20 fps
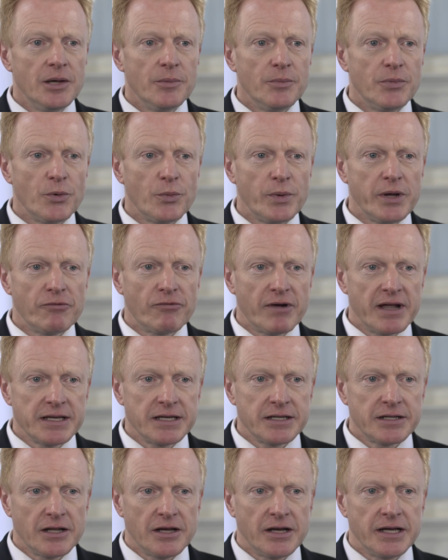But we
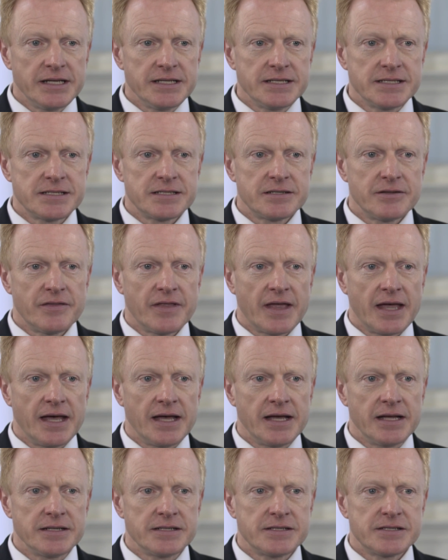recognised
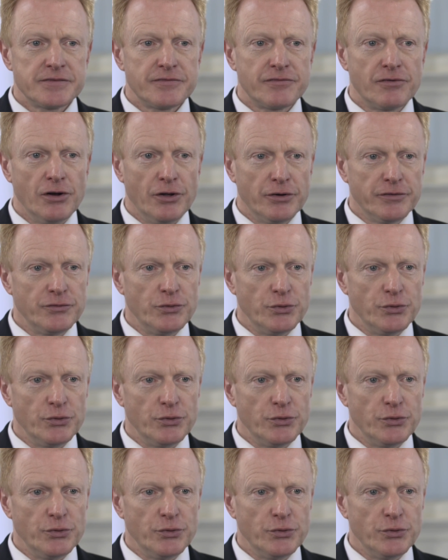that for a lot of